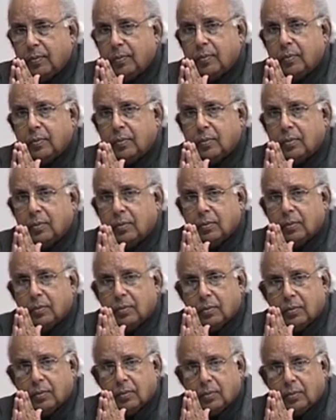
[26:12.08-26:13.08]

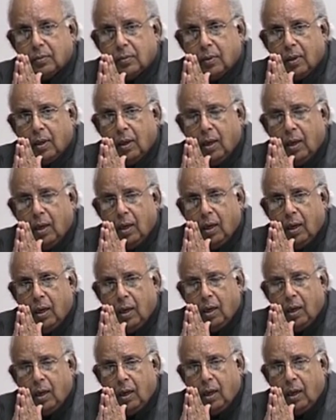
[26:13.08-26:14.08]

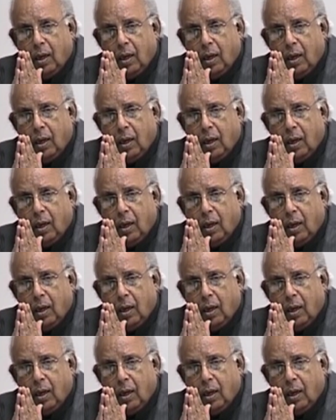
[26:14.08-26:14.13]
(silence)